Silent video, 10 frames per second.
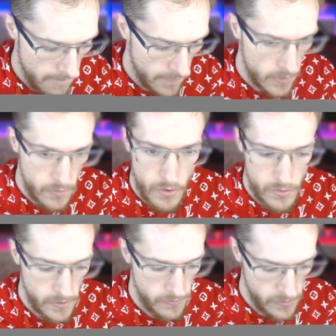Control
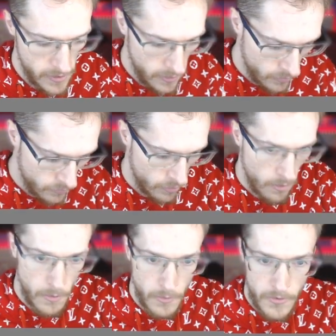Shift G, Control
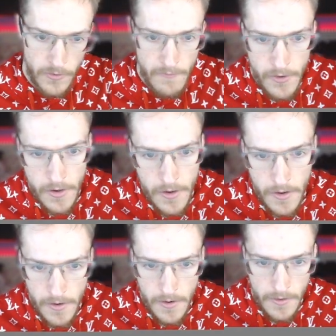Alt 7.
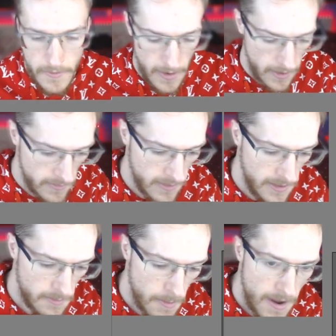Then I can
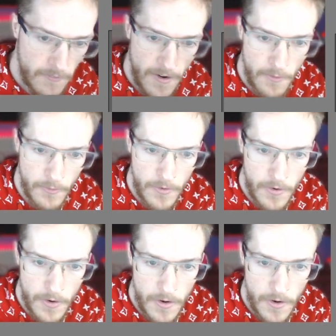delete the background.